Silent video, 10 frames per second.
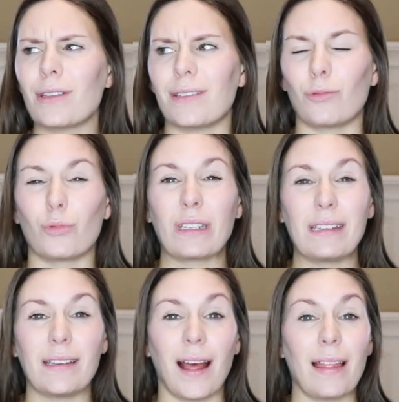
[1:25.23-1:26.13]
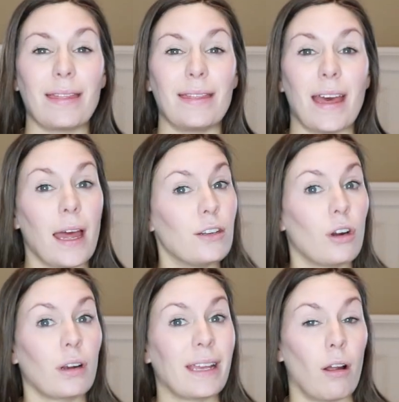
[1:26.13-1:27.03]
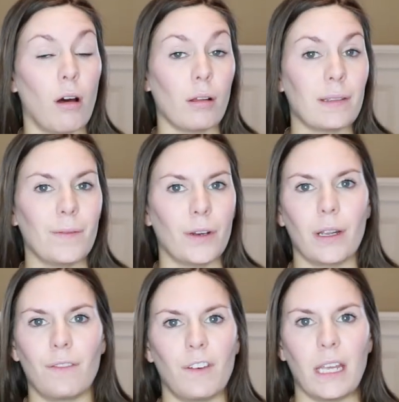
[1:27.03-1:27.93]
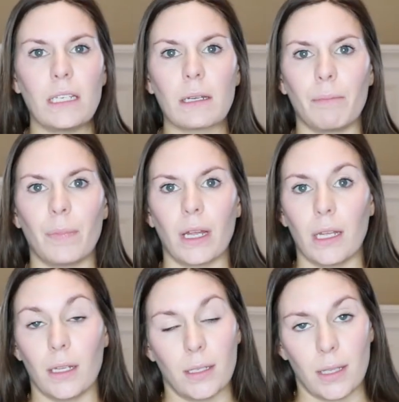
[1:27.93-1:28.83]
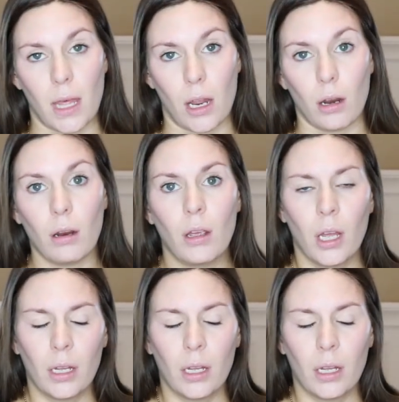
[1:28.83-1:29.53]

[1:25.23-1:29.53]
It's really not that dark at all. It's very faint, but it is there.